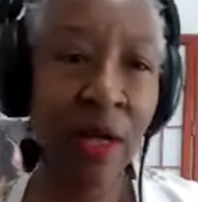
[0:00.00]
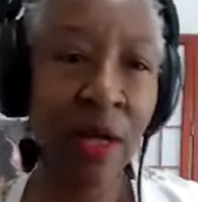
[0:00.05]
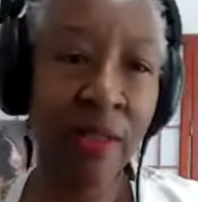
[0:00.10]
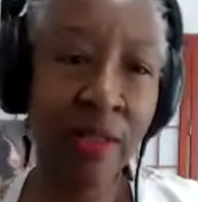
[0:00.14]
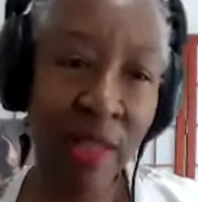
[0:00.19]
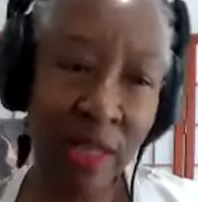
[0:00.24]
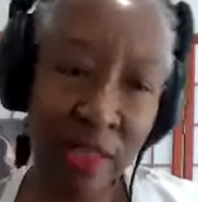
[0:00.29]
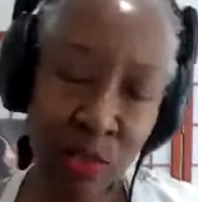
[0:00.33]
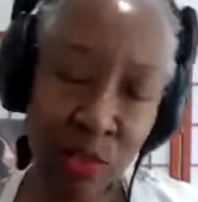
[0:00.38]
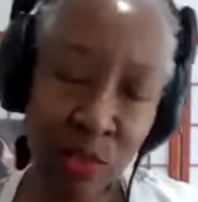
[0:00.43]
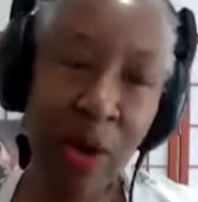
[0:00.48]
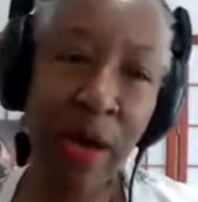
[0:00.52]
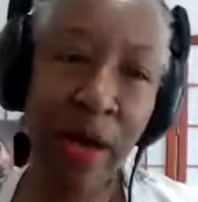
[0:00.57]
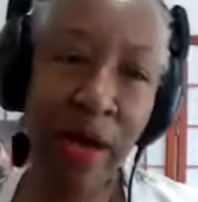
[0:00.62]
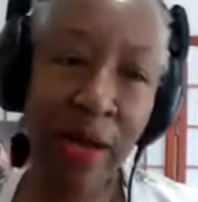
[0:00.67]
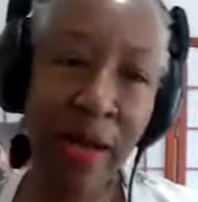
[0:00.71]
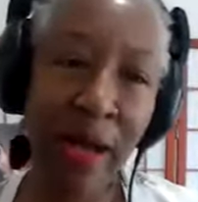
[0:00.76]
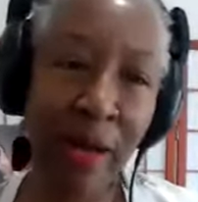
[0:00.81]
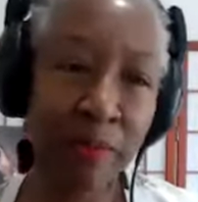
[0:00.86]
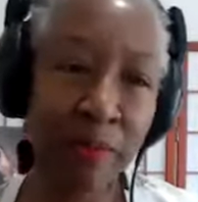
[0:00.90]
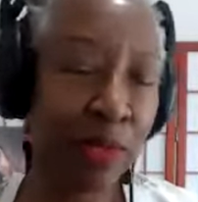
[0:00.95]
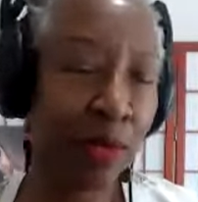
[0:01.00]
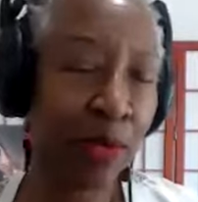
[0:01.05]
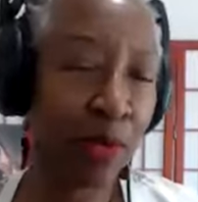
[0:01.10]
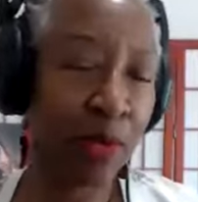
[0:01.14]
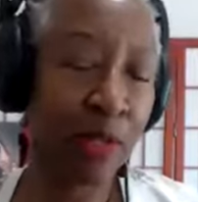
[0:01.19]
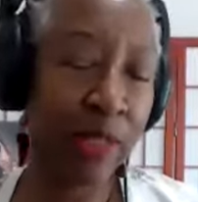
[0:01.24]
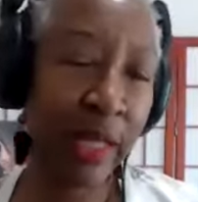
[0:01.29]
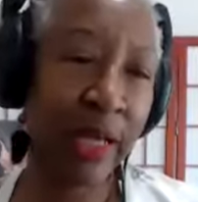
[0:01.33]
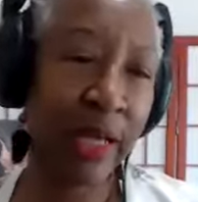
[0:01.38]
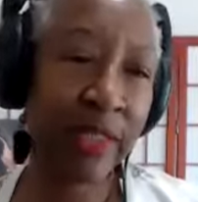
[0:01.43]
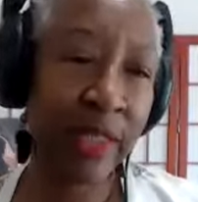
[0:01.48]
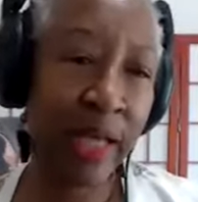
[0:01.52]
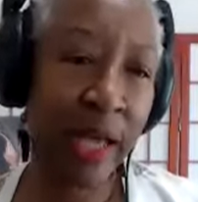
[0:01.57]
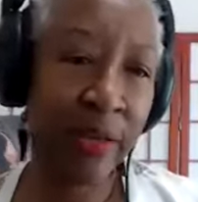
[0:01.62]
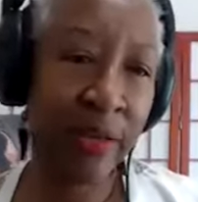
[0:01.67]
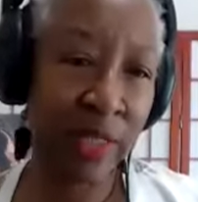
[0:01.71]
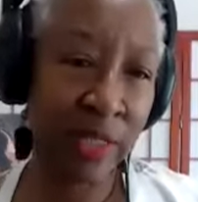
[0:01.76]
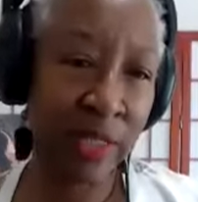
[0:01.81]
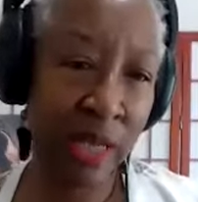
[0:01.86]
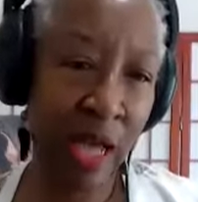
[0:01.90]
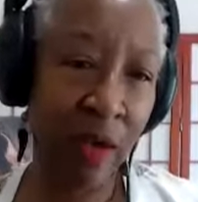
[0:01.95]
That's why I'm so glad to have
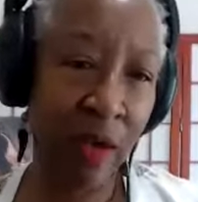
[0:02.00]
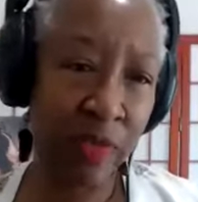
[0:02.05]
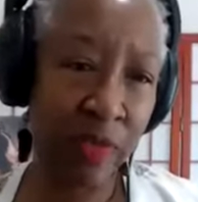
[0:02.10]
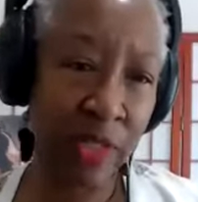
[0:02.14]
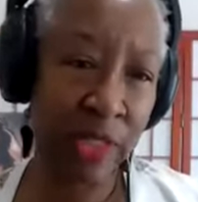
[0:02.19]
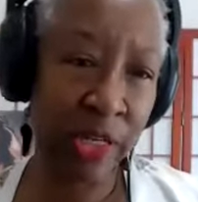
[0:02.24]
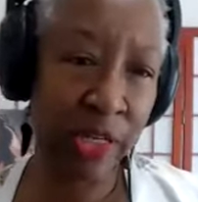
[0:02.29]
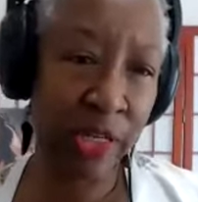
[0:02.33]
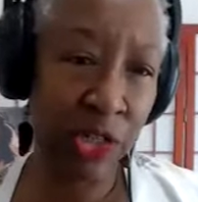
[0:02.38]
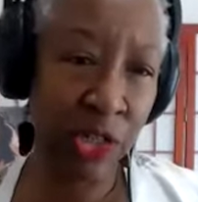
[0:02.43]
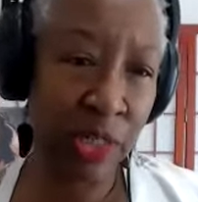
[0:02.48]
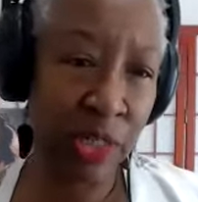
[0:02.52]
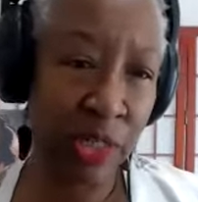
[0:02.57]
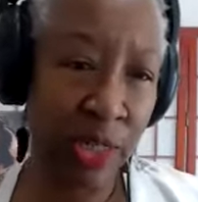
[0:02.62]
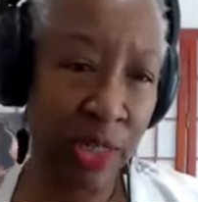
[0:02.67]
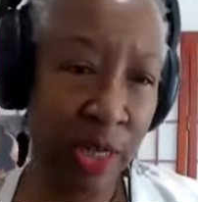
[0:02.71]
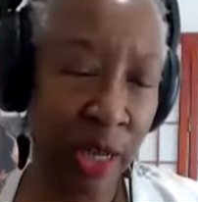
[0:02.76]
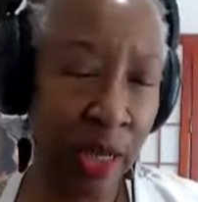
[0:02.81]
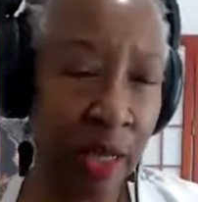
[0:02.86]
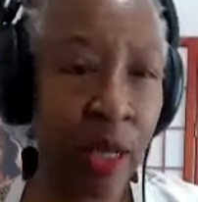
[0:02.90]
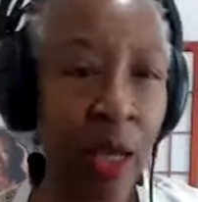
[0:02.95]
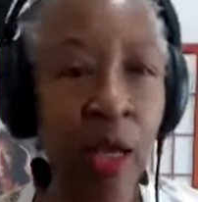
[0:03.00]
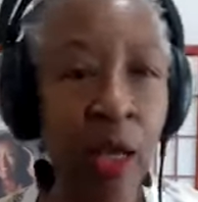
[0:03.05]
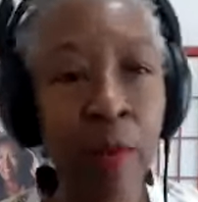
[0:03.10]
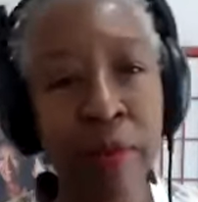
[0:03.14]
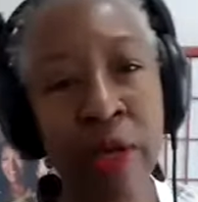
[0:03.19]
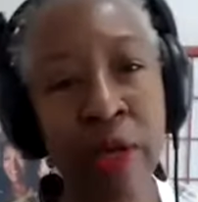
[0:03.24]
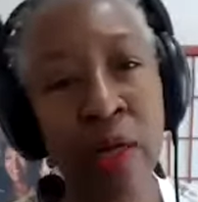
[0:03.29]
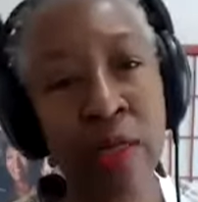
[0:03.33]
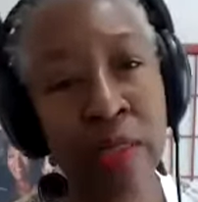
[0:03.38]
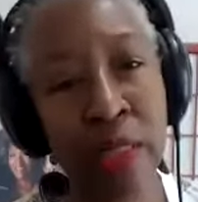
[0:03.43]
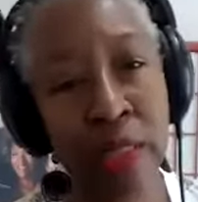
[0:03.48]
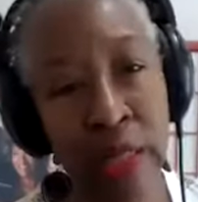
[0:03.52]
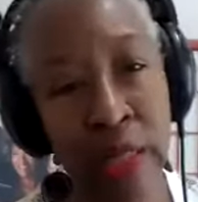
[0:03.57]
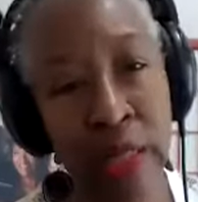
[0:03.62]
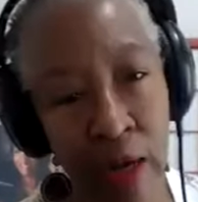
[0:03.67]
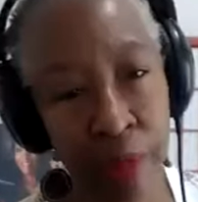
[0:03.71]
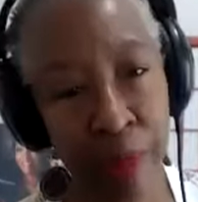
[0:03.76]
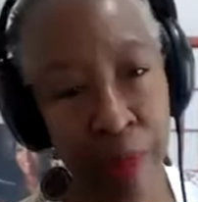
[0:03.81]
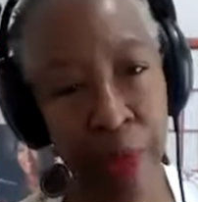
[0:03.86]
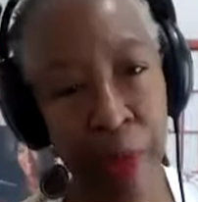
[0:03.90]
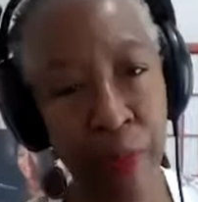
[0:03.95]
this conversation today because a lot
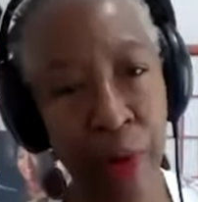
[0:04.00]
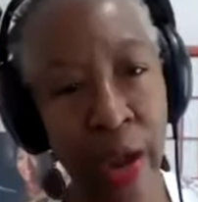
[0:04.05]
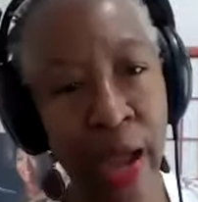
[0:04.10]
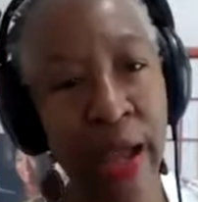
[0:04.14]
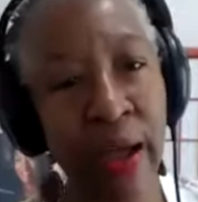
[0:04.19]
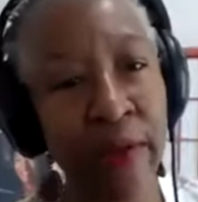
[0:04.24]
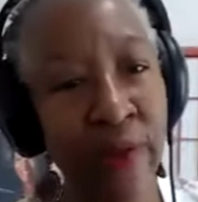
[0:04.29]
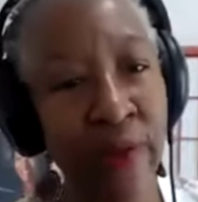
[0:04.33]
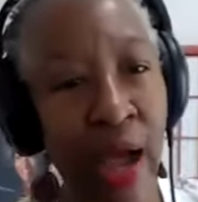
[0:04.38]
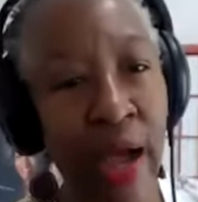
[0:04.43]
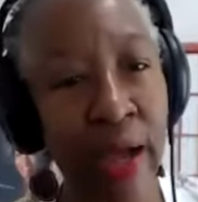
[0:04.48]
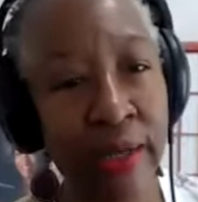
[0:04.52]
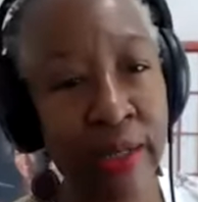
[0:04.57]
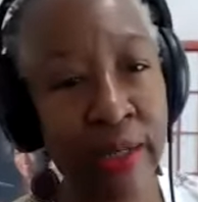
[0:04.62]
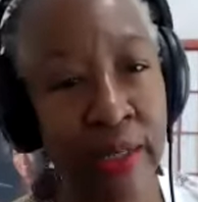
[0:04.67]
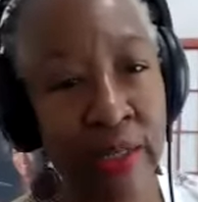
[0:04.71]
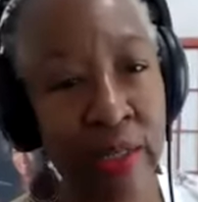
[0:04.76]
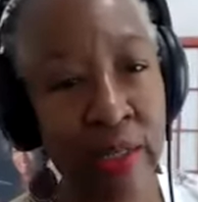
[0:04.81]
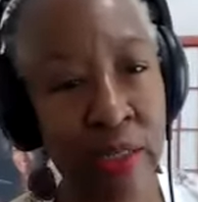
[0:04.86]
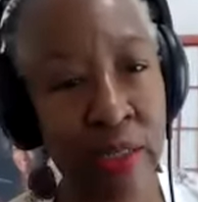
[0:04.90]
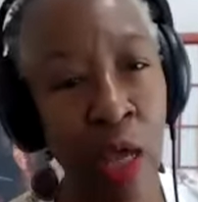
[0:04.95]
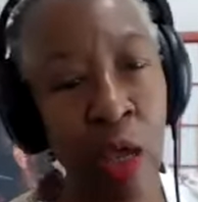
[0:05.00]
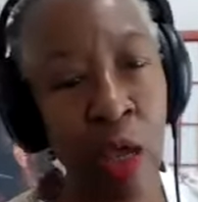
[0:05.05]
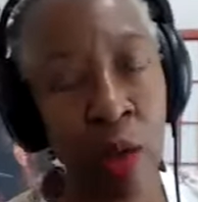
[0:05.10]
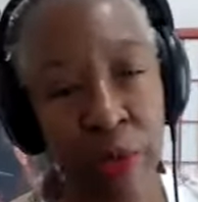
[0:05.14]
of people have ideas,